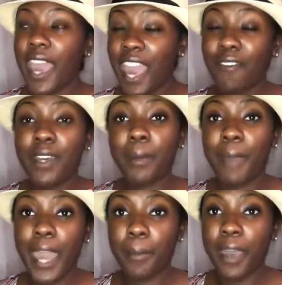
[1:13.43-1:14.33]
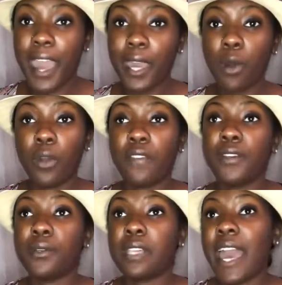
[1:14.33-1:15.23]
having a backpack, or if
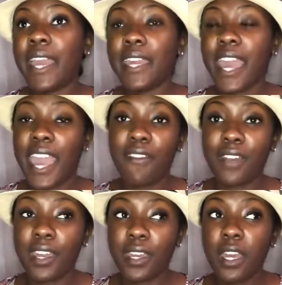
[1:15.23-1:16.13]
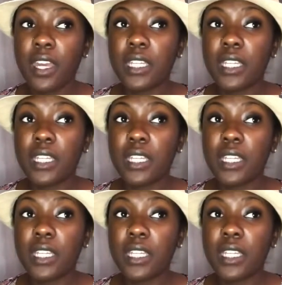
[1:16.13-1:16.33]
you like having